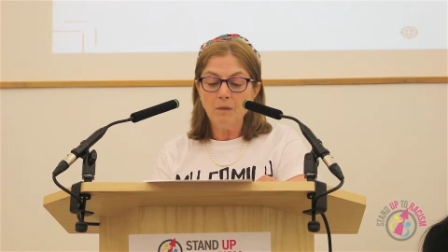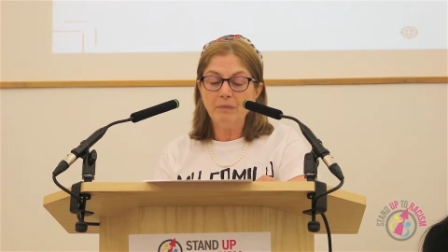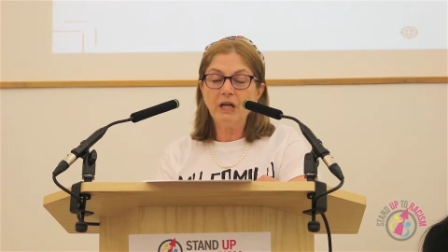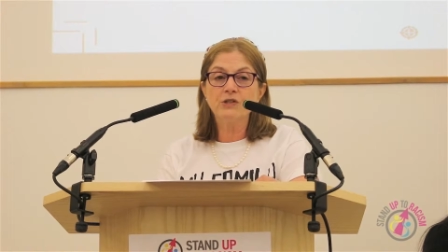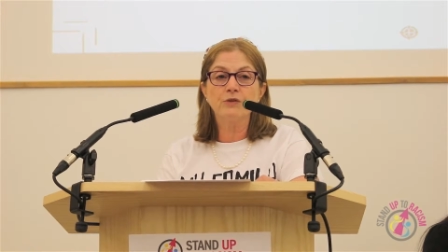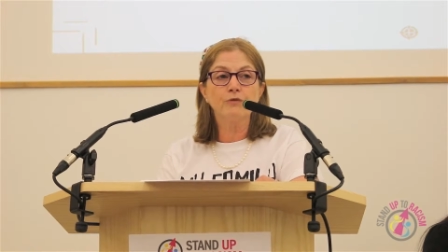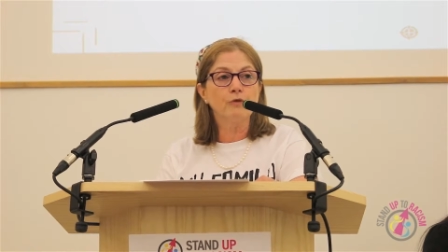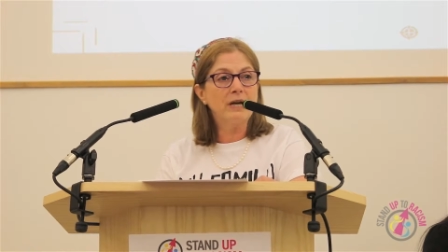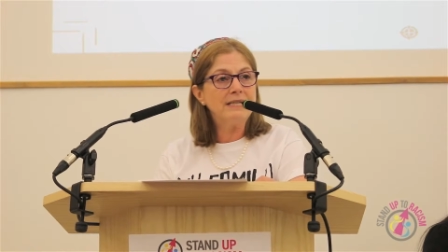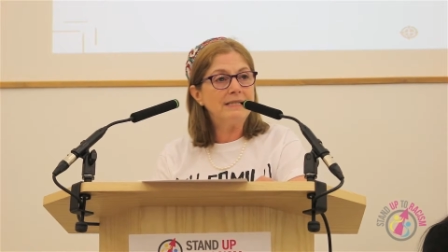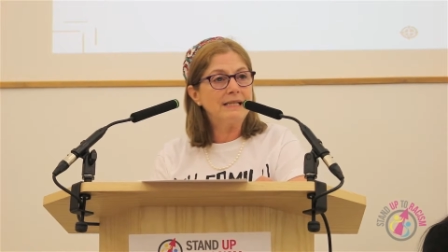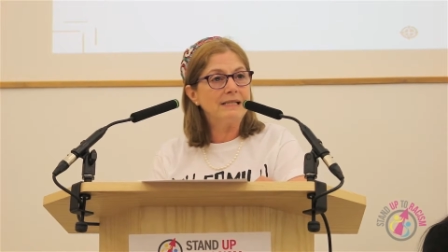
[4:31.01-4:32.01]
Because of
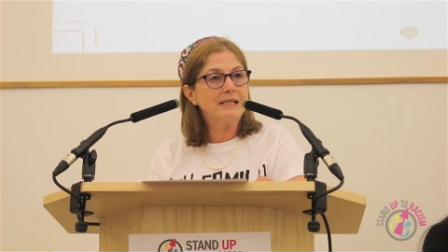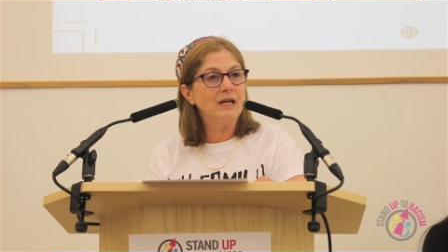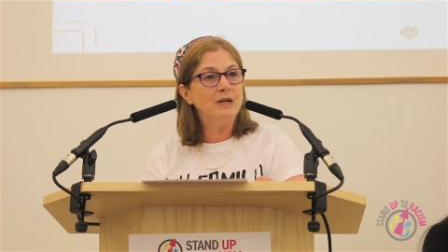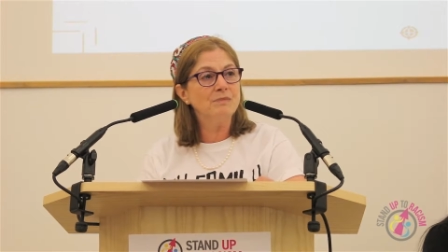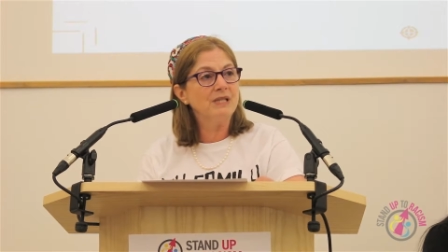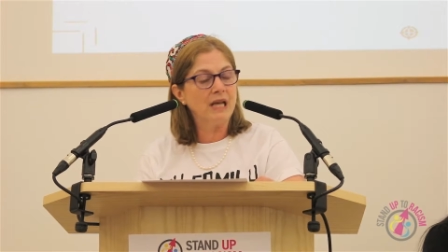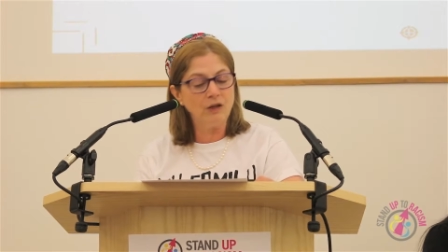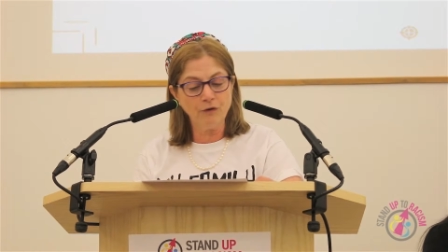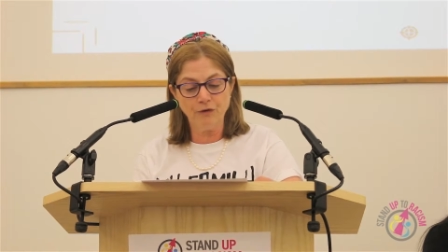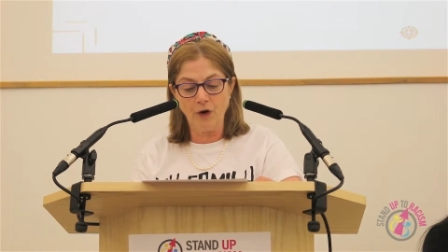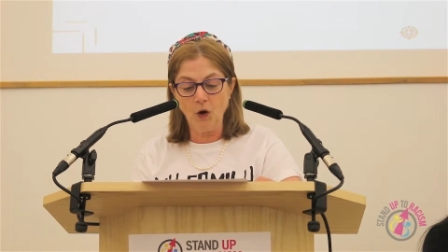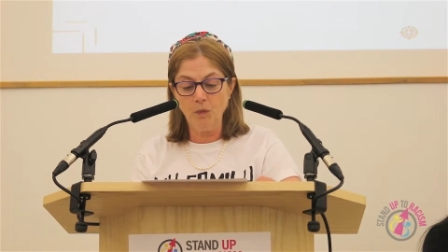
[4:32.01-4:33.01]
racism,
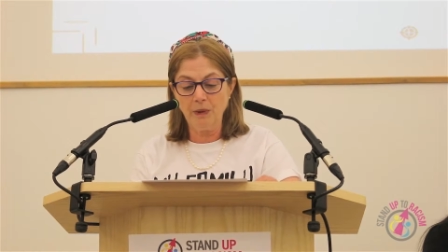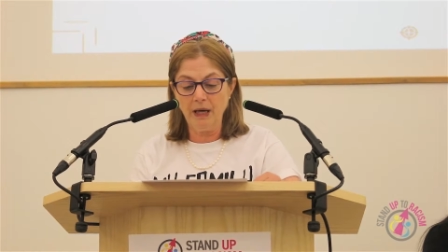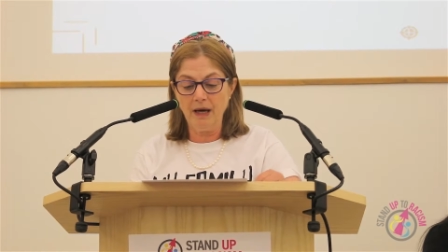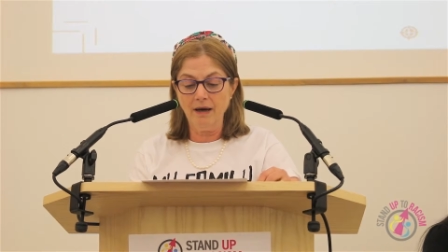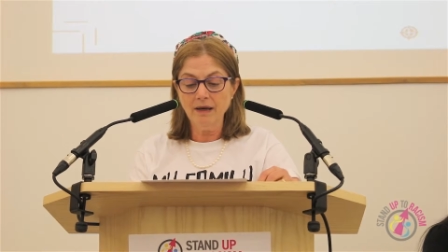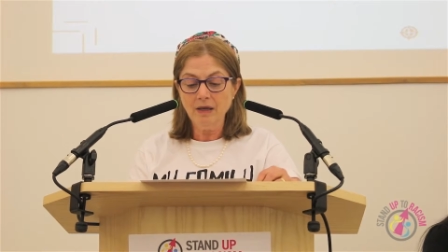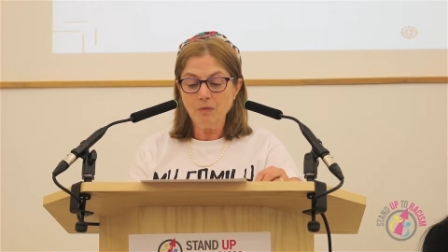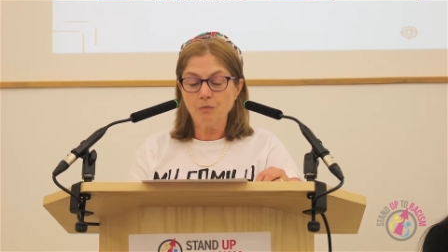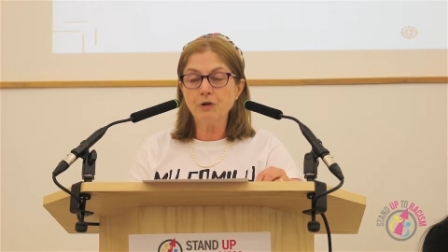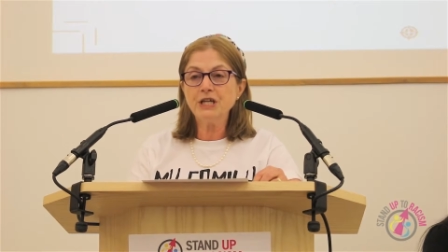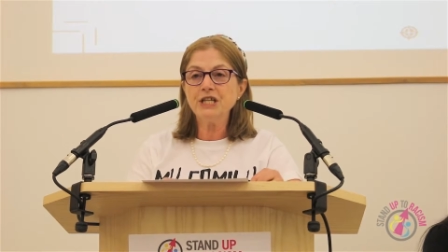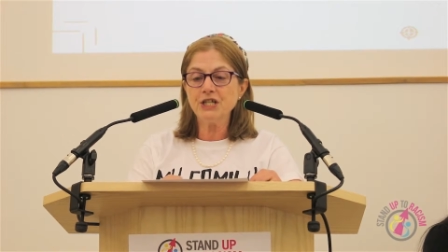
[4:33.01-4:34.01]
xenophobia,
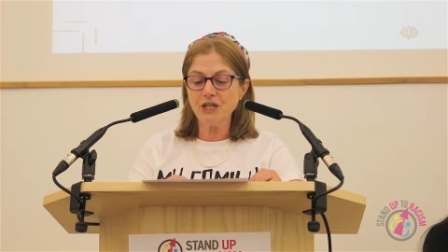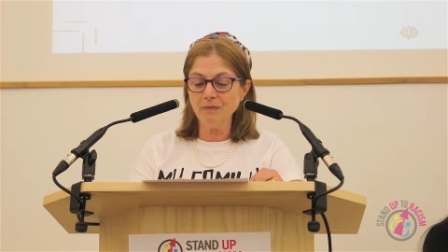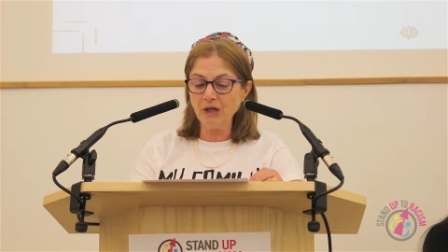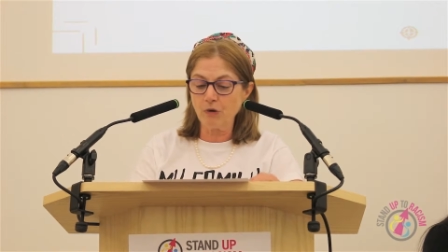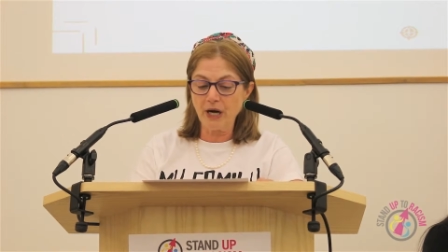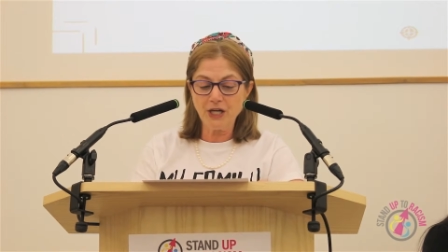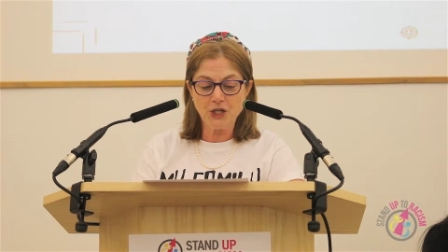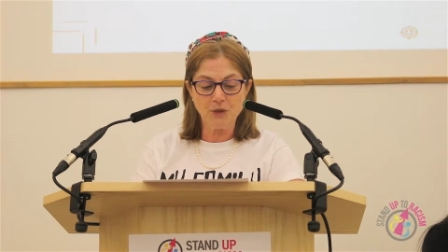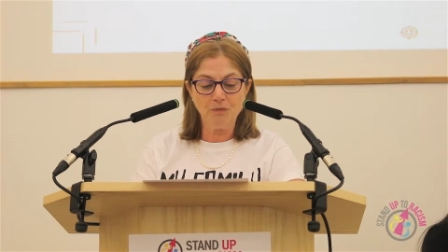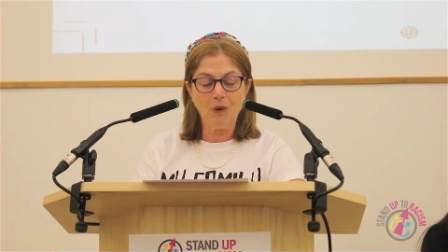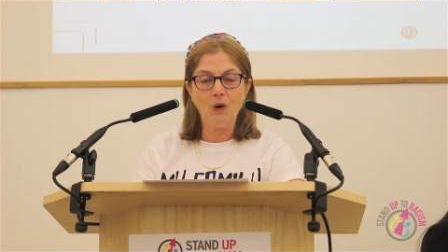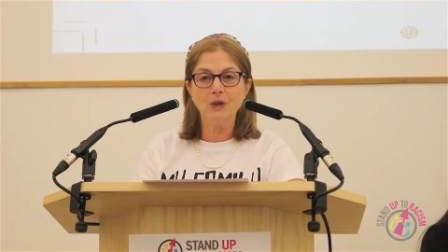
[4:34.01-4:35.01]
British
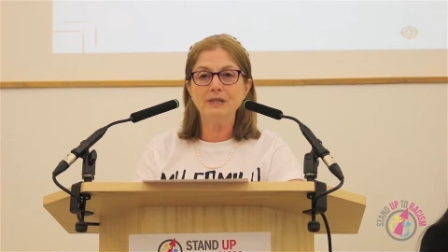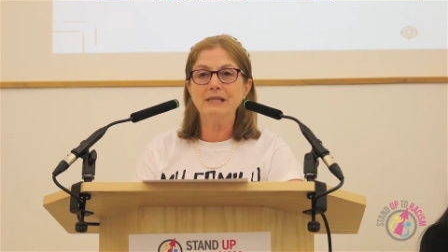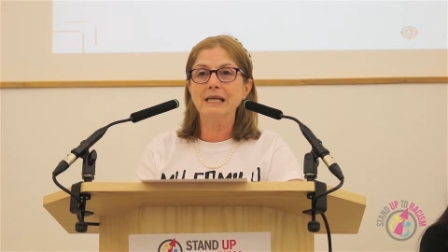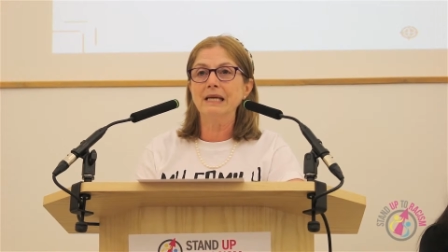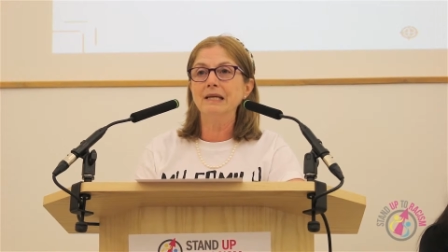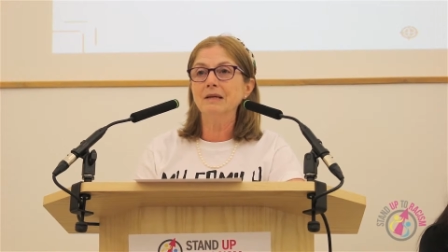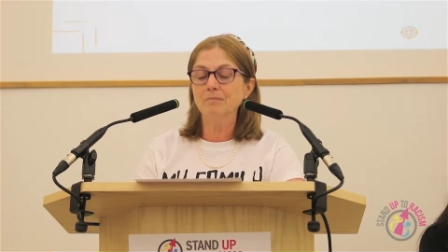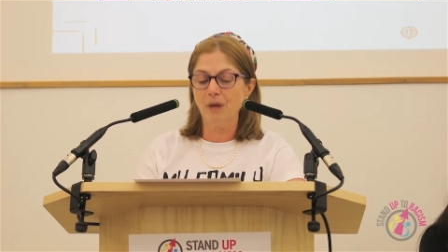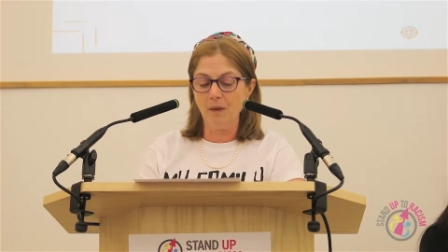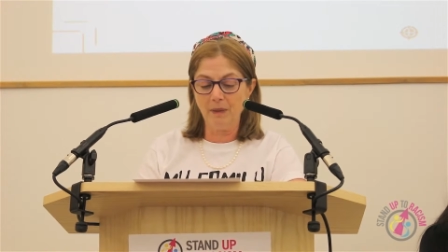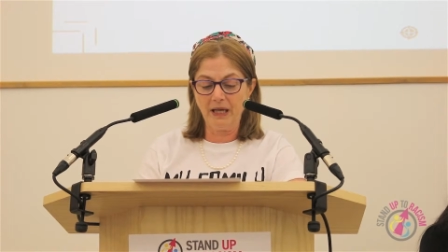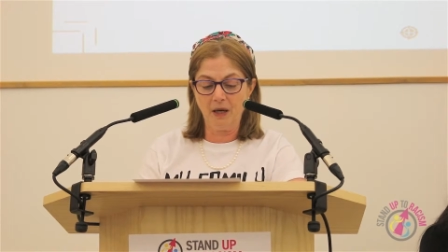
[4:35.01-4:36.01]
immigration policy,
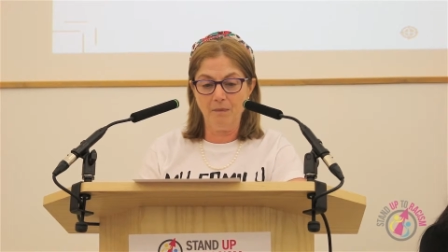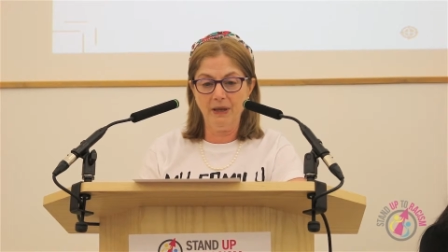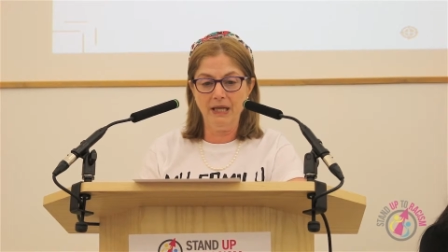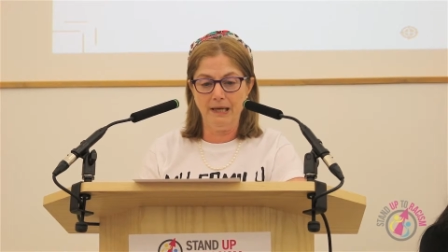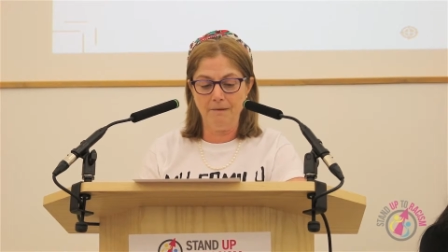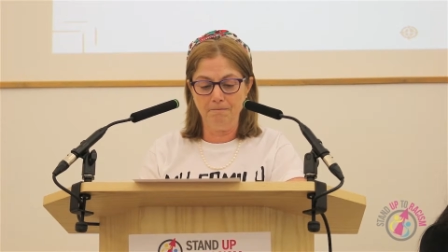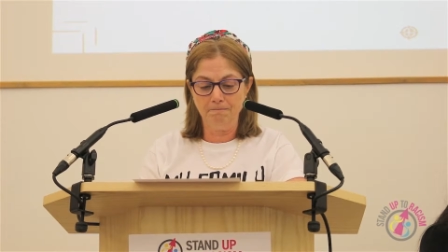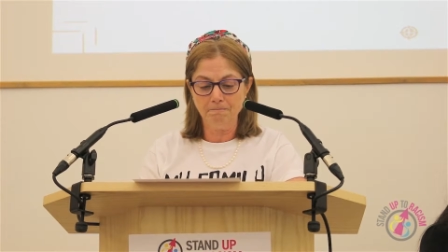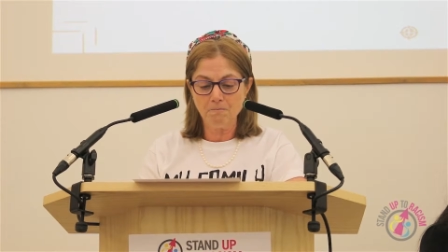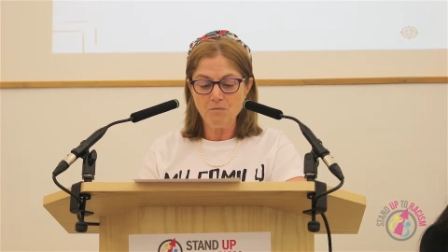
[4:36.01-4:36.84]
public opinion,